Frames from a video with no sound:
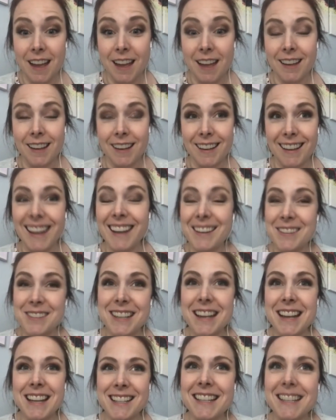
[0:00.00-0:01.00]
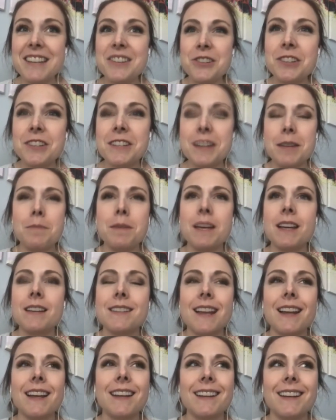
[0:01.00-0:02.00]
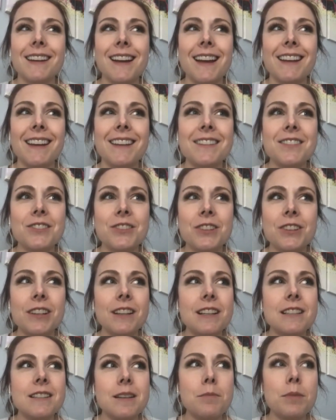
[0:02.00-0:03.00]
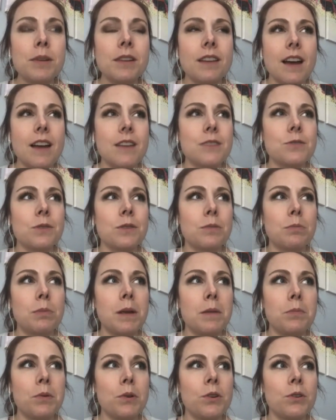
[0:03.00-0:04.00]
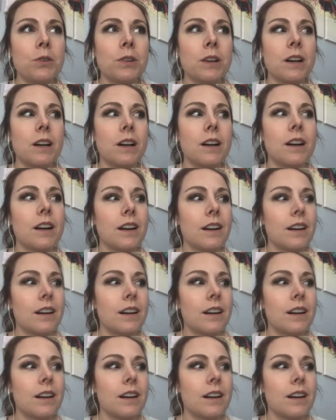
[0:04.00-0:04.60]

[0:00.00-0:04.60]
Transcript: it's interesting because I can certainly sympathize with people who are